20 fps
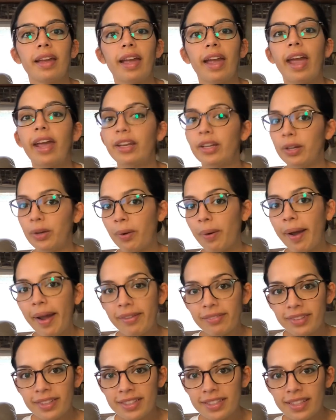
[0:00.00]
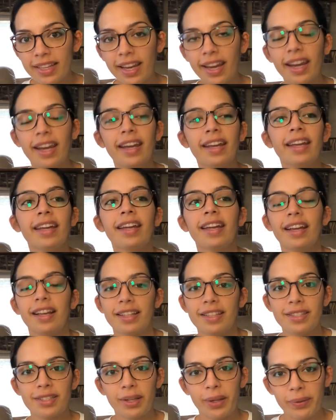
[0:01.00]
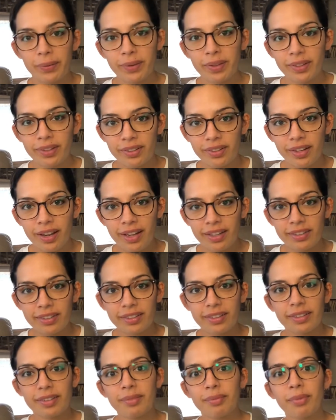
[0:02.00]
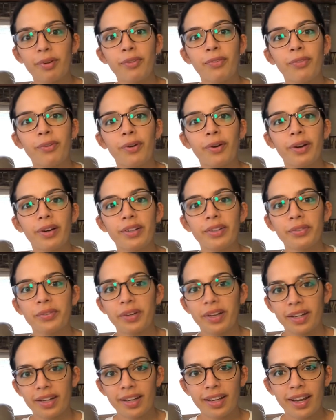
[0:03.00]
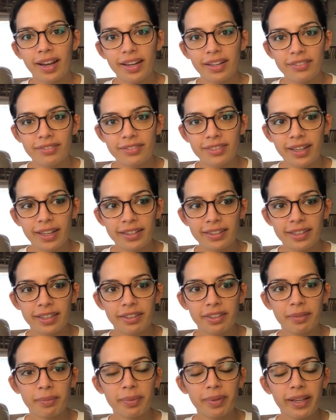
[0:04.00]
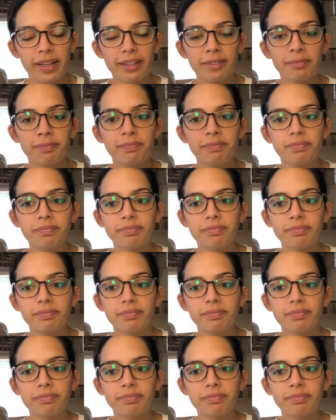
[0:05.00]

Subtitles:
And I have to say, consult with your doctor before doing any kind of dietary plan.